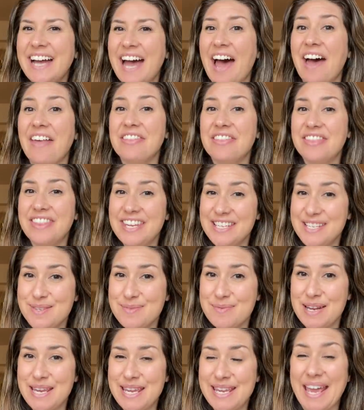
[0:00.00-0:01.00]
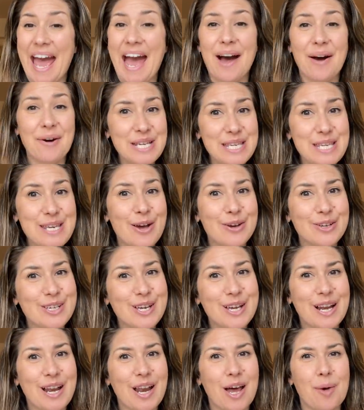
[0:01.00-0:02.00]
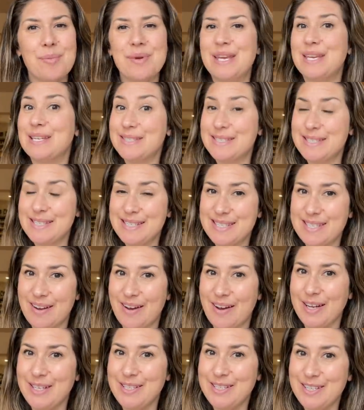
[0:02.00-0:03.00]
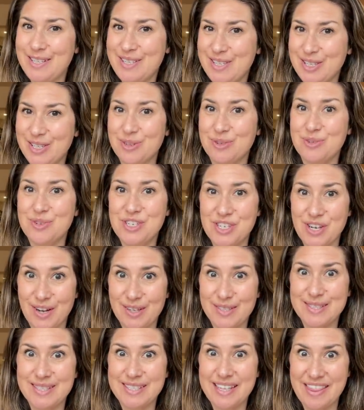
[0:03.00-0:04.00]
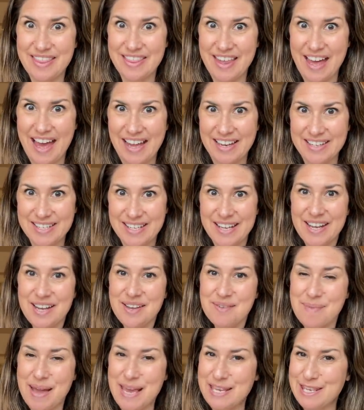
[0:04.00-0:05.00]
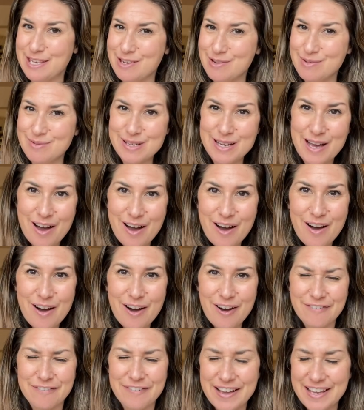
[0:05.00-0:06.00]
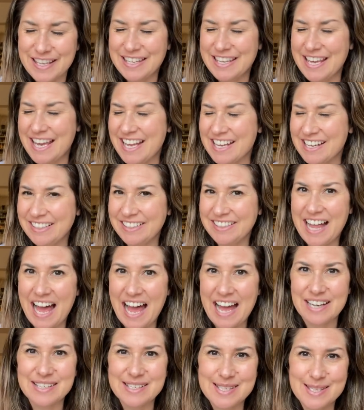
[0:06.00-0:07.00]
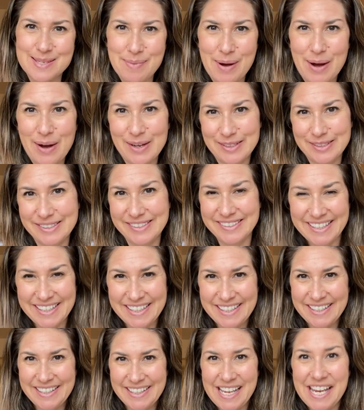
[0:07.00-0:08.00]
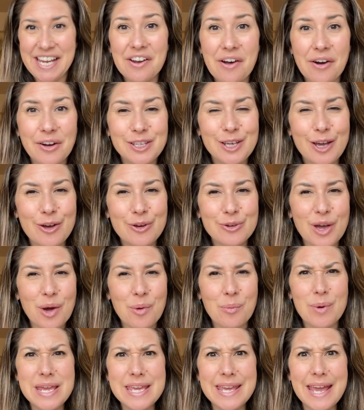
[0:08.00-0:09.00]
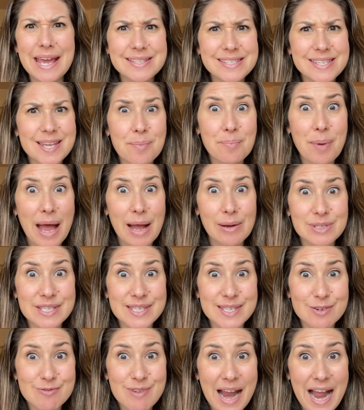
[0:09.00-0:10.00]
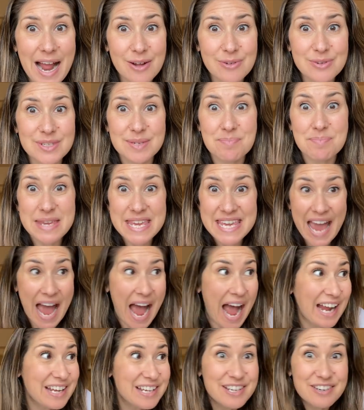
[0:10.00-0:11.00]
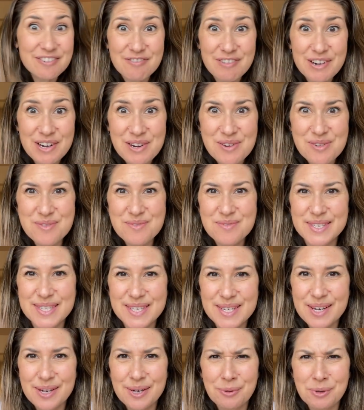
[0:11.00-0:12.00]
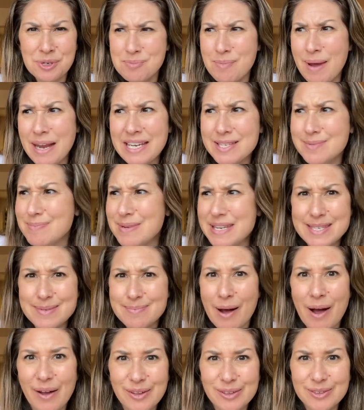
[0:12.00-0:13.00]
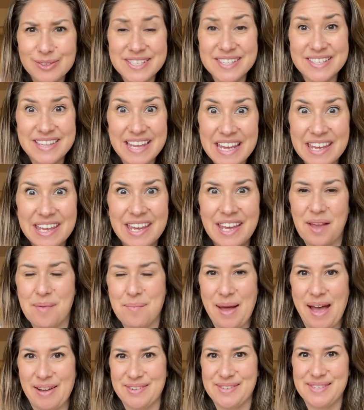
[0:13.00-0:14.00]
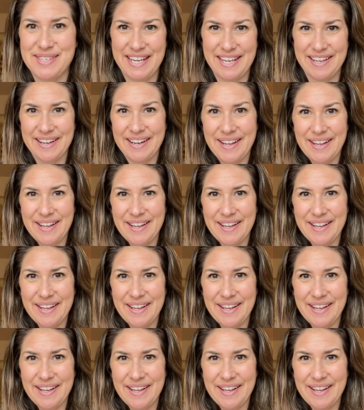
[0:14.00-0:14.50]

and this week our yoga club is designed to do just that make you laugh, giggle, and smile. In our yoga, we get to bounce around and be kangaroos, which makes me smile just thinking about it.